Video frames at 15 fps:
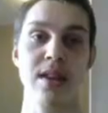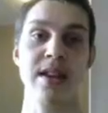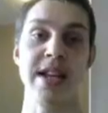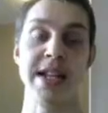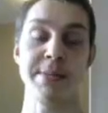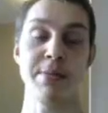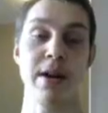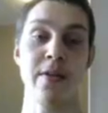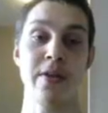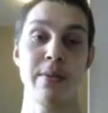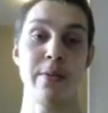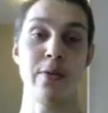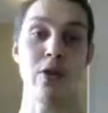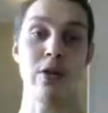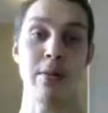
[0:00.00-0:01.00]

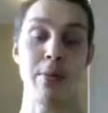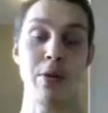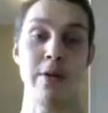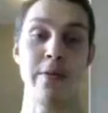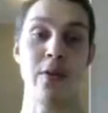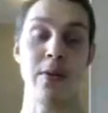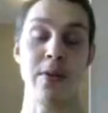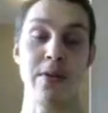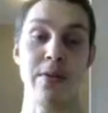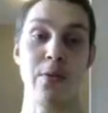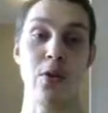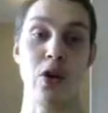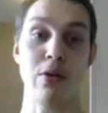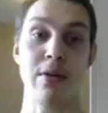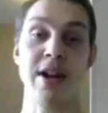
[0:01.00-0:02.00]
reproof,
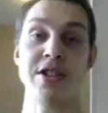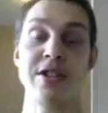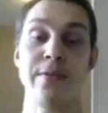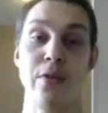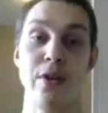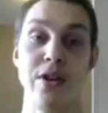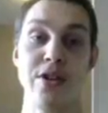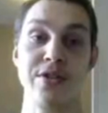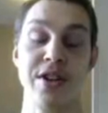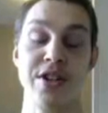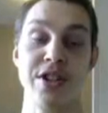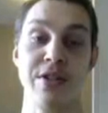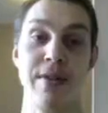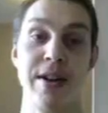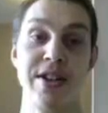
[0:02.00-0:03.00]
for correction, for
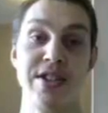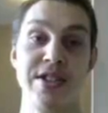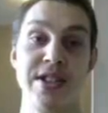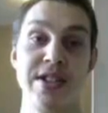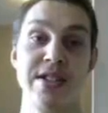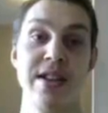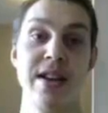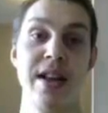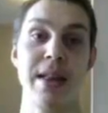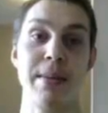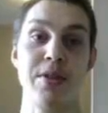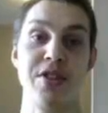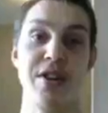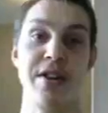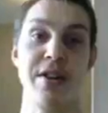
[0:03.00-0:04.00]
instruction, righteousness.
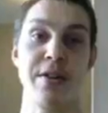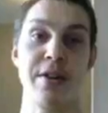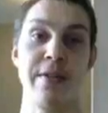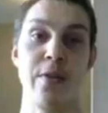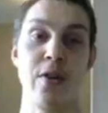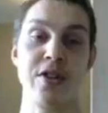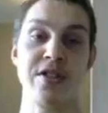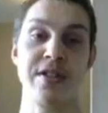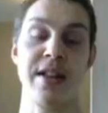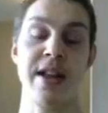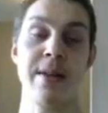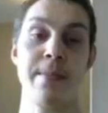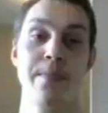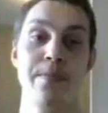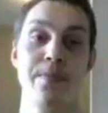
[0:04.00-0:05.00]
Let me show you another good verse on
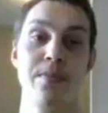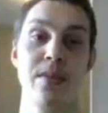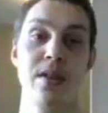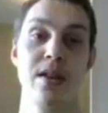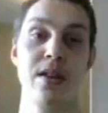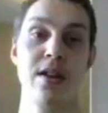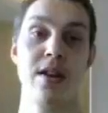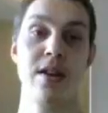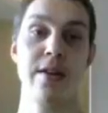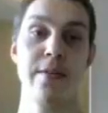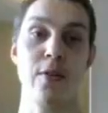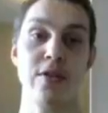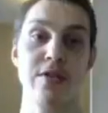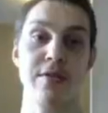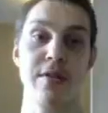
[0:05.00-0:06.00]
that.
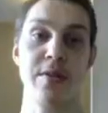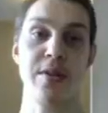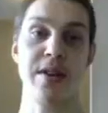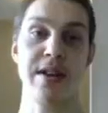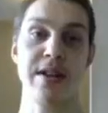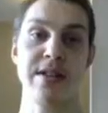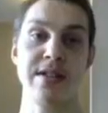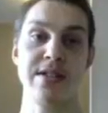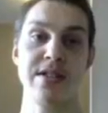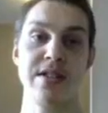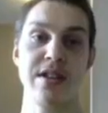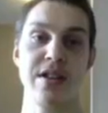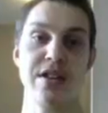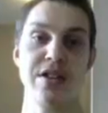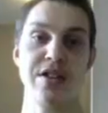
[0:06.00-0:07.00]
1
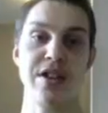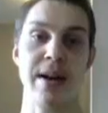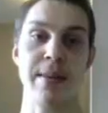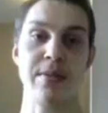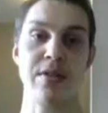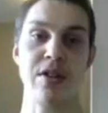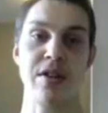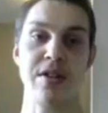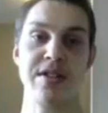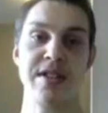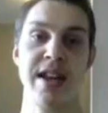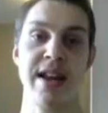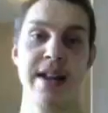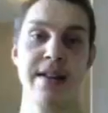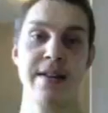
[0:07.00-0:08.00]
Corinthians chapter
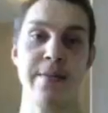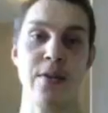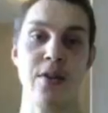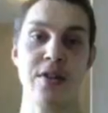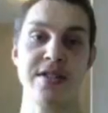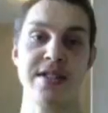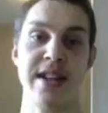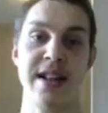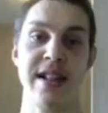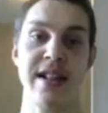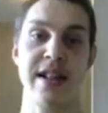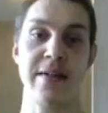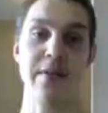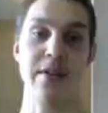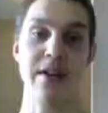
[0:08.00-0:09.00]
10, verse
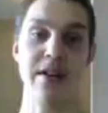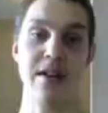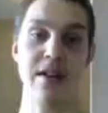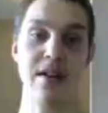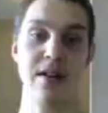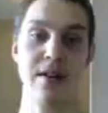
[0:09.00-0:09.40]
11.